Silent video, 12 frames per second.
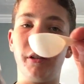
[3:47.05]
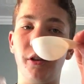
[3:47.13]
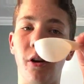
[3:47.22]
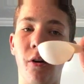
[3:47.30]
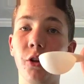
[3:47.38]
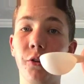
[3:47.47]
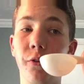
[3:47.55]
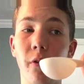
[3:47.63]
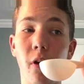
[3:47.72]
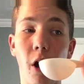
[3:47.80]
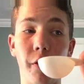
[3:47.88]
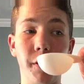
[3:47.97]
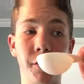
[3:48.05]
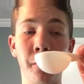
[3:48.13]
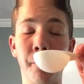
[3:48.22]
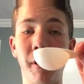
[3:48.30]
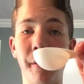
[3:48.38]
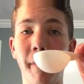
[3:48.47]
So on the
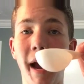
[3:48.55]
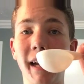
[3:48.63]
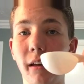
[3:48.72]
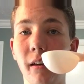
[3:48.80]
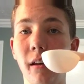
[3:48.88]
Zupreme bags,